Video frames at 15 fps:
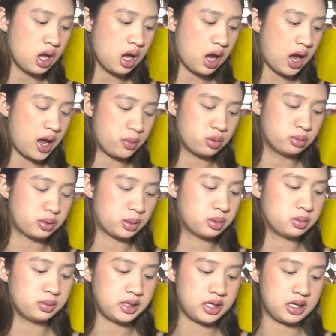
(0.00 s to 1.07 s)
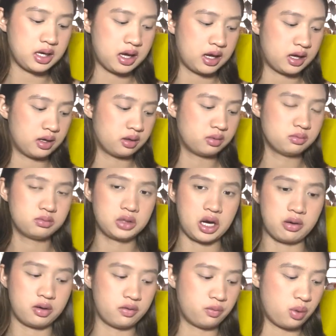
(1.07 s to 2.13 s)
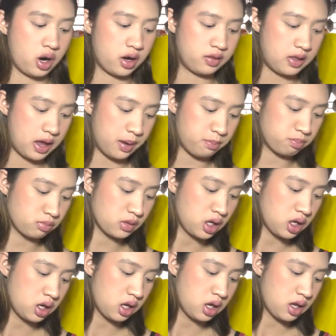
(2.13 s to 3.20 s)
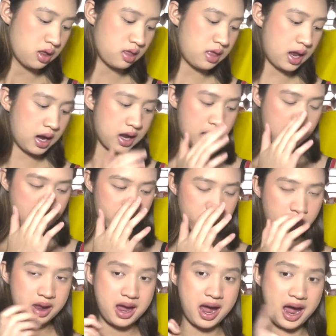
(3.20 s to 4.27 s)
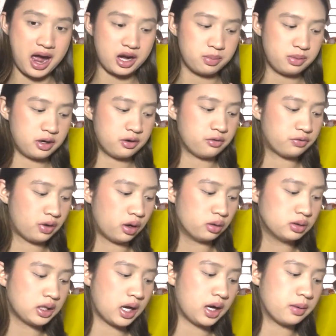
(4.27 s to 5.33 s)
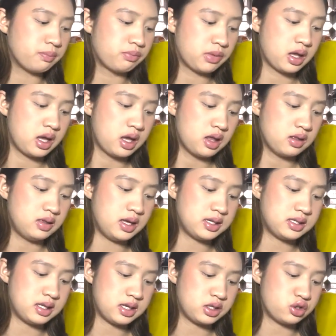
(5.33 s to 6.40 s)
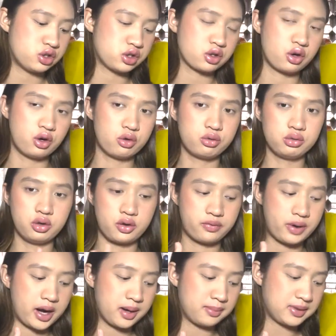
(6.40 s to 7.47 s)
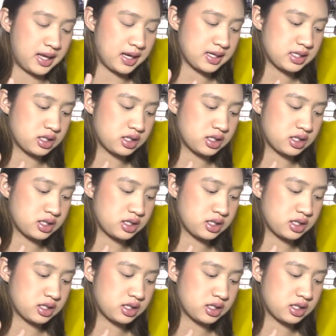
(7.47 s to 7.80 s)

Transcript: I will probably get rid of Word there. Then I have my admin folder. This has just got a lot of random things.